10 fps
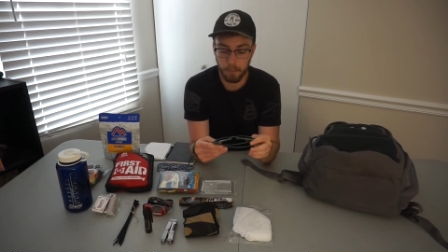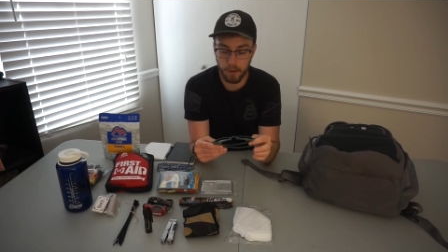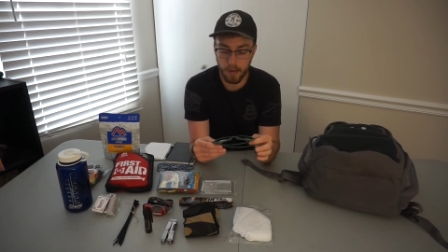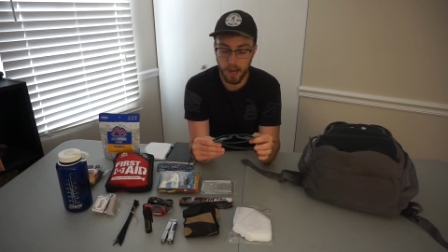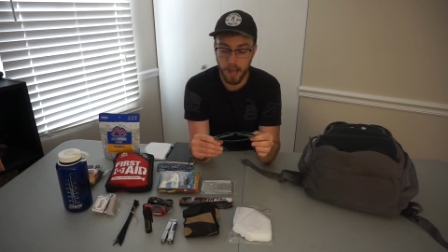
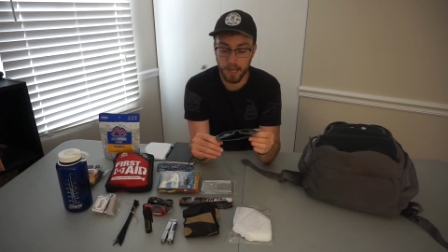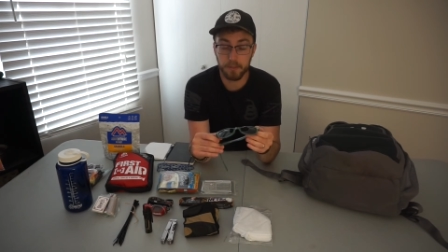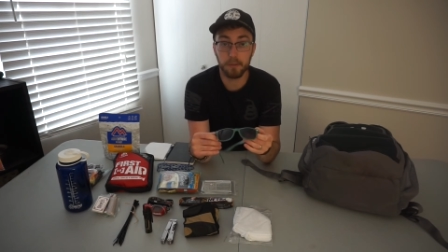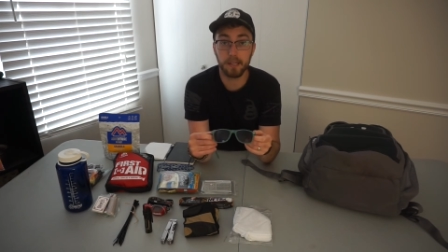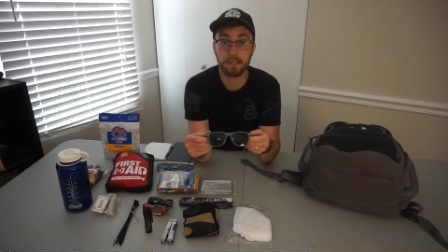but I
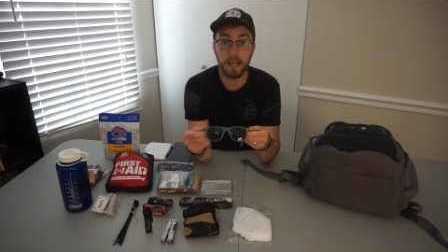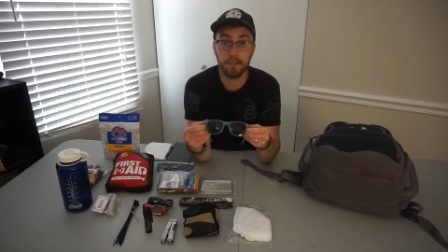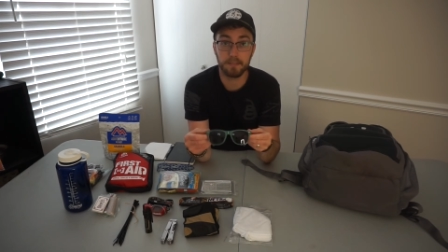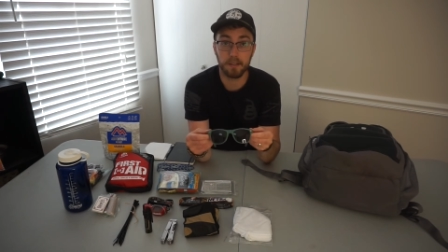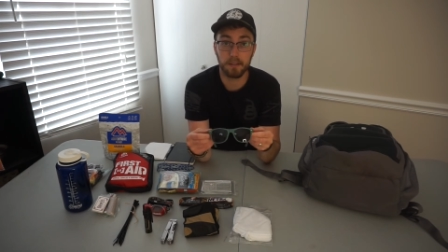do like to
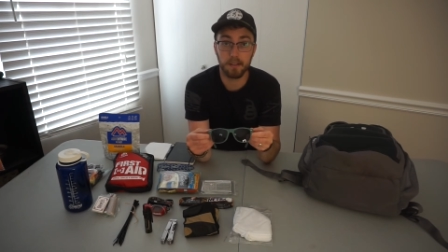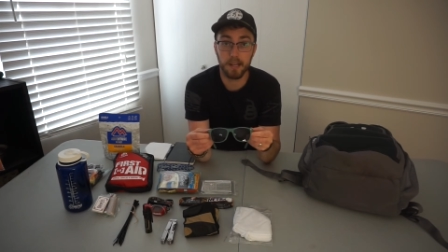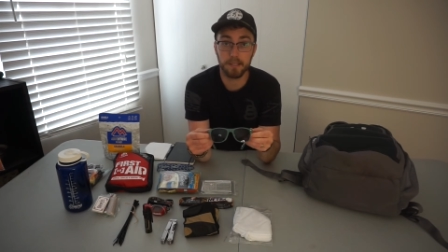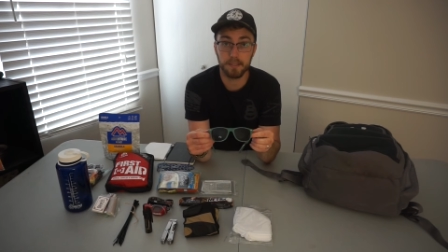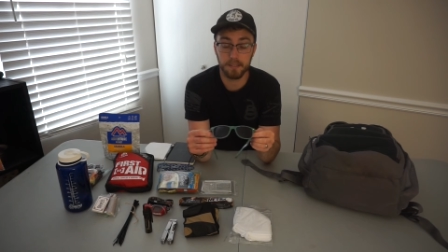have
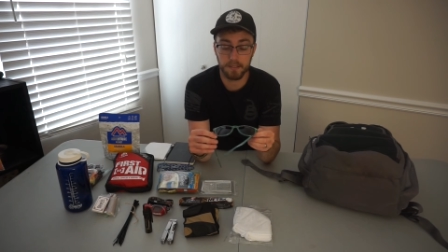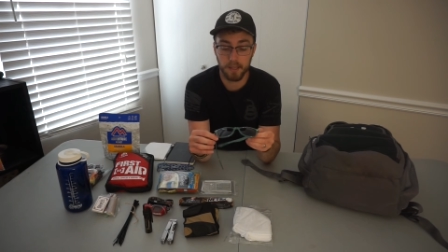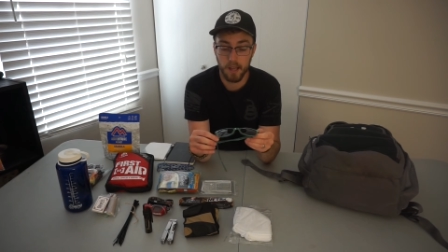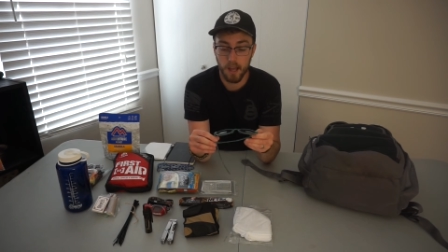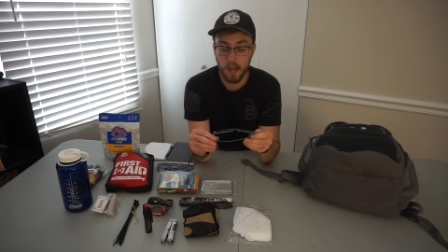sunglasses,